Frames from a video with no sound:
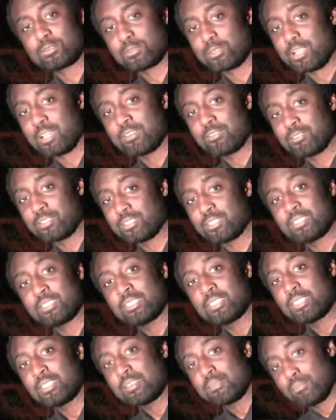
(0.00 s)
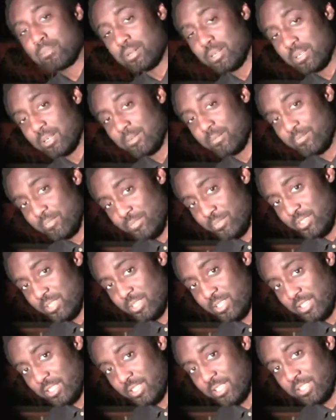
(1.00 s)
whatever. But
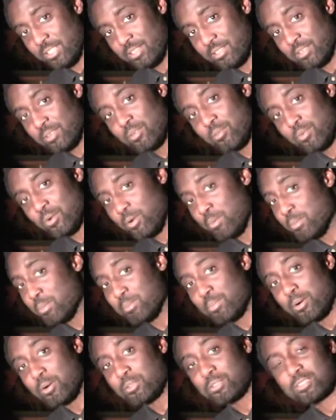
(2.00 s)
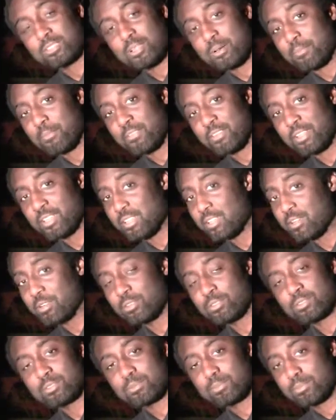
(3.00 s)
again, we're gonna be posting up
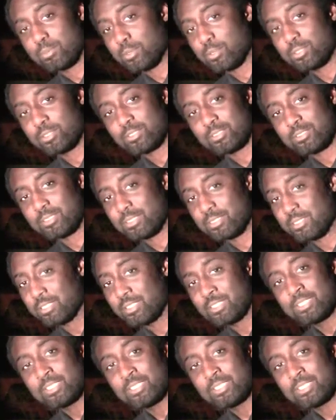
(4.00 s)
videos, poetry.